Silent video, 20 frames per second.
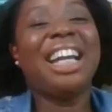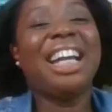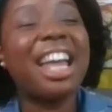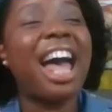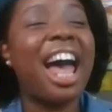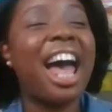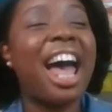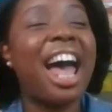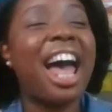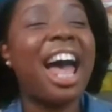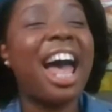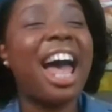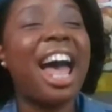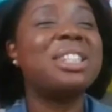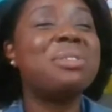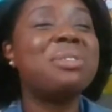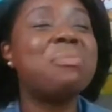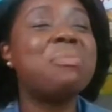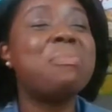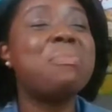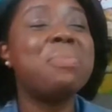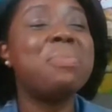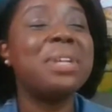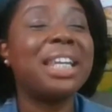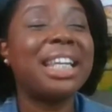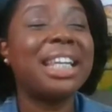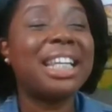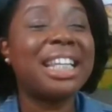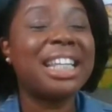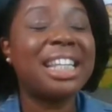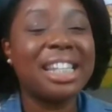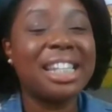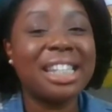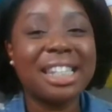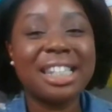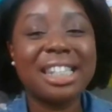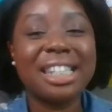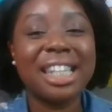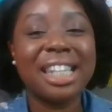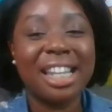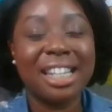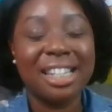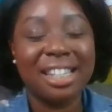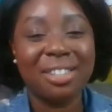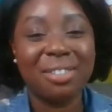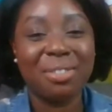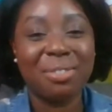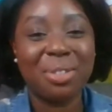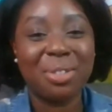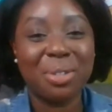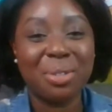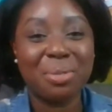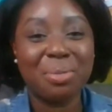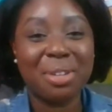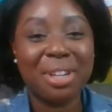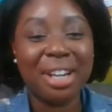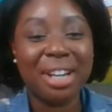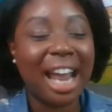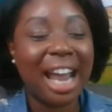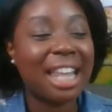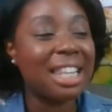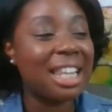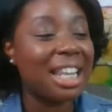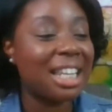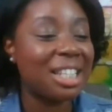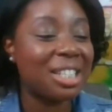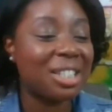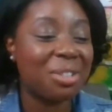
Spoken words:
God has the biggest sense of humor. I think it's